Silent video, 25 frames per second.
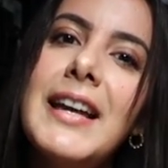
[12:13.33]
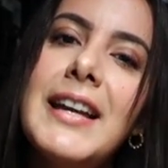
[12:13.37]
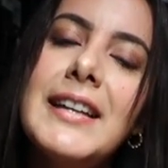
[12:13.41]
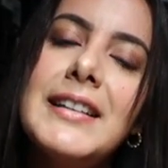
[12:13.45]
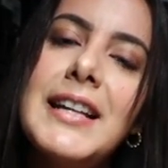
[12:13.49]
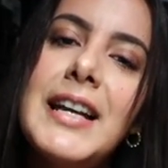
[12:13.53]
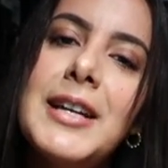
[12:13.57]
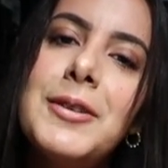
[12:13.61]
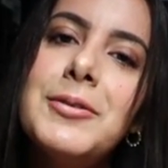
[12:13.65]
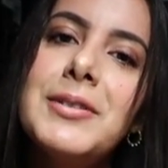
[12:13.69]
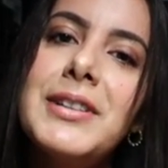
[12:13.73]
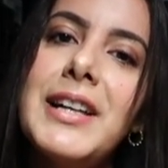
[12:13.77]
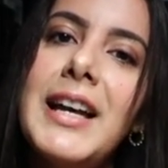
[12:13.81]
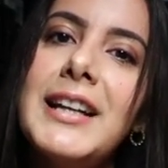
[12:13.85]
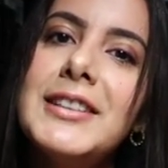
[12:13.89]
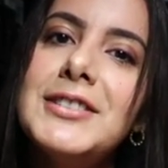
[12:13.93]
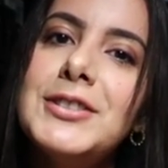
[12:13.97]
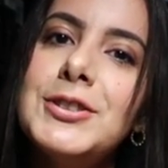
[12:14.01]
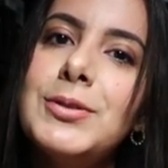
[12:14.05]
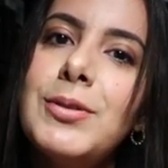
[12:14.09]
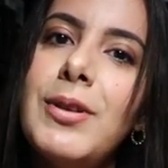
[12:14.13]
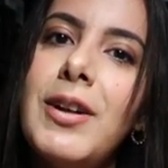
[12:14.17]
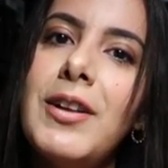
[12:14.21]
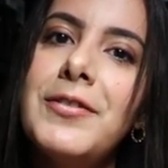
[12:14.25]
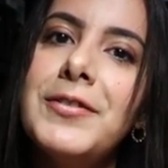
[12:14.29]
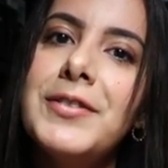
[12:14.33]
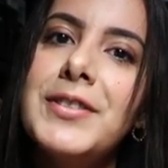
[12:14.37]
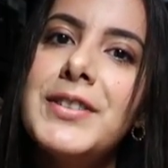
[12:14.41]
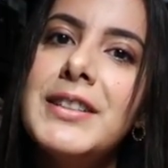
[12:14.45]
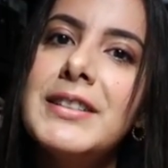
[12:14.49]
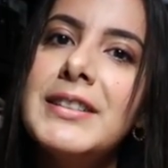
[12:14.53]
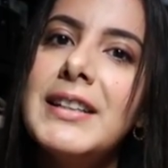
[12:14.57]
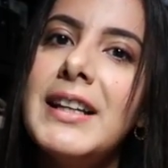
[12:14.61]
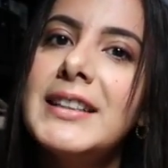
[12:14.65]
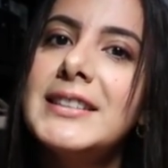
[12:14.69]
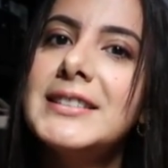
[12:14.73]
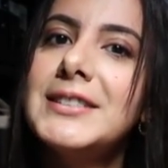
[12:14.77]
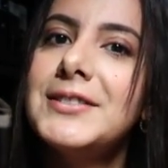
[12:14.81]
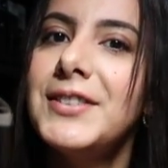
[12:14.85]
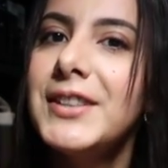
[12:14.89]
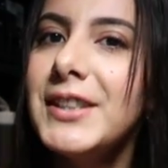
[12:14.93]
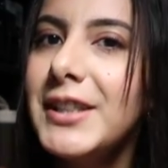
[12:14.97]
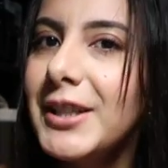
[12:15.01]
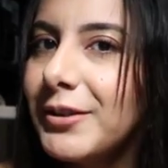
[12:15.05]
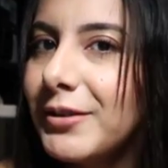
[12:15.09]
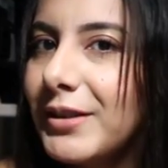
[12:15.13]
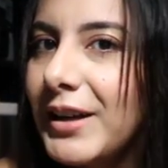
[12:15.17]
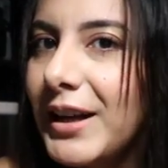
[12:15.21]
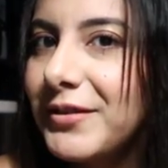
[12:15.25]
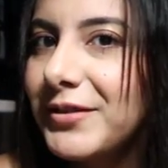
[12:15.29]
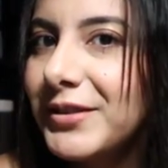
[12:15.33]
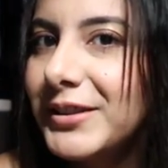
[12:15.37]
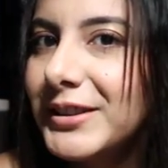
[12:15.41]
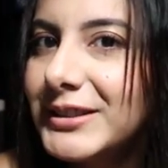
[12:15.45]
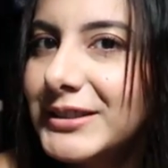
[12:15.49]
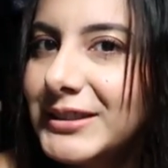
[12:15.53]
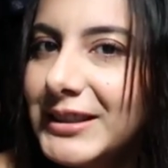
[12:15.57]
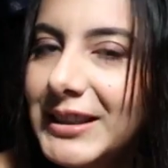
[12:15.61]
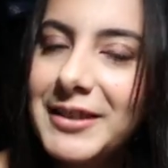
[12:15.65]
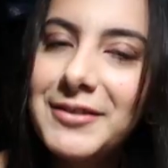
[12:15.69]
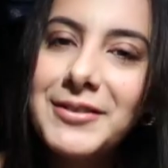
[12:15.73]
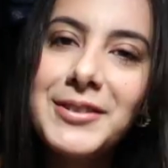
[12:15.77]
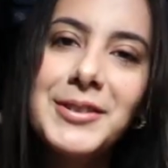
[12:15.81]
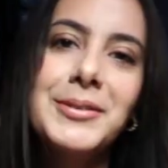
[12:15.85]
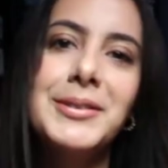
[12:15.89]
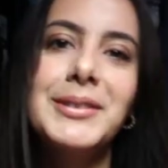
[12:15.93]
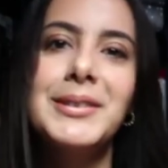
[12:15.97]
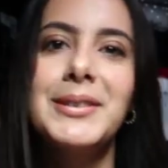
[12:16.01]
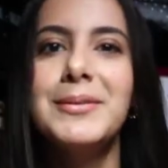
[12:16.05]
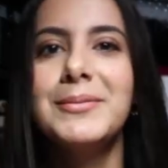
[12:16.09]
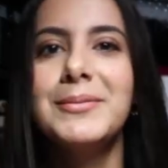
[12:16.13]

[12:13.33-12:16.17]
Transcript: and I will catch you all for the next video. Have a good day, everyone.